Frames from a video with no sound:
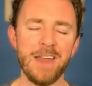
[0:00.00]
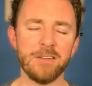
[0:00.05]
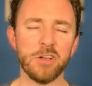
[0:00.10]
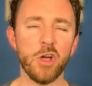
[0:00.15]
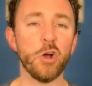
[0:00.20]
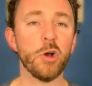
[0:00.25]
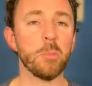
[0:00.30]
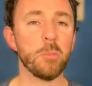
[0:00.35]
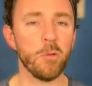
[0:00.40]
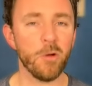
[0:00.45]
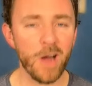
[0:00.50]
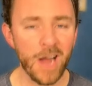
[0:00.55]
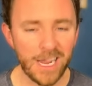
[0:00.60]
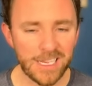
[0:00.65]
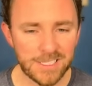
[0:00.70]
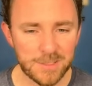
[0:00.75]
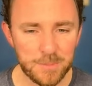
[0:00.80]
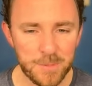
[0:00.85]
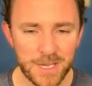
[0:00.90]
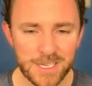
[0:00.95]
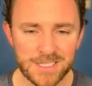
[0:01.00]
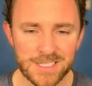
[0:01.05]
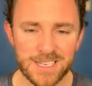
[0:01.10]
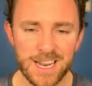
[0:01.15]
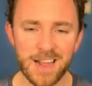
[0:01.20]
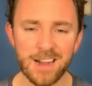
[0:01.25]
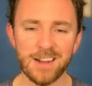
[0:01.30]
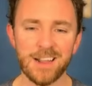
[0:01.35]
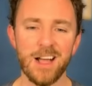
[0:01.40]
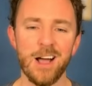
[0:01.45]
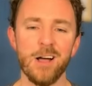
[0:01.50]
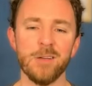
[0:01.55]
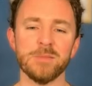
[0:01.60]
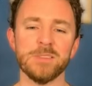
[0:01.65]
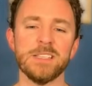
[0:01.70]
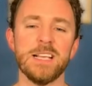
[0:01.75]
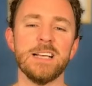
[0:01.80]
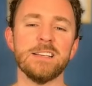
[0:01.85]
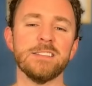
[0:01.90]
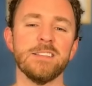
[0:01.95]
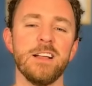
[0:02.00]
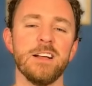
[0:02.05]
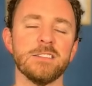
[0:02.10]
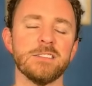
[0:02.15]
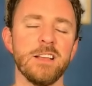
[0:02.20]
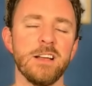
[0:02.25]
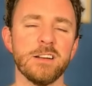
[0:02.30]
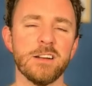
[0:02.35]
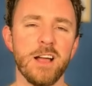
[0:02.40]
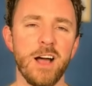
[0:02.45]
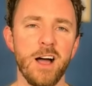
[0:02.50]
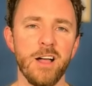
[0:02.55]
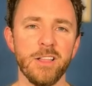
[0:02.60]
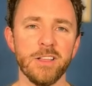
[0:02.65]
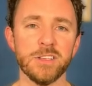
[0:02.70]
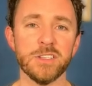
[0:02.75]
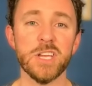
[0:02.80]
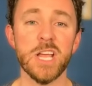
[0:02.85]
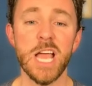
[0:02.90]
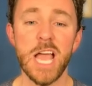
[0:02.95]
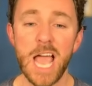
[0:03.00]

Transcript: Go to prizepicks.com slash locked on college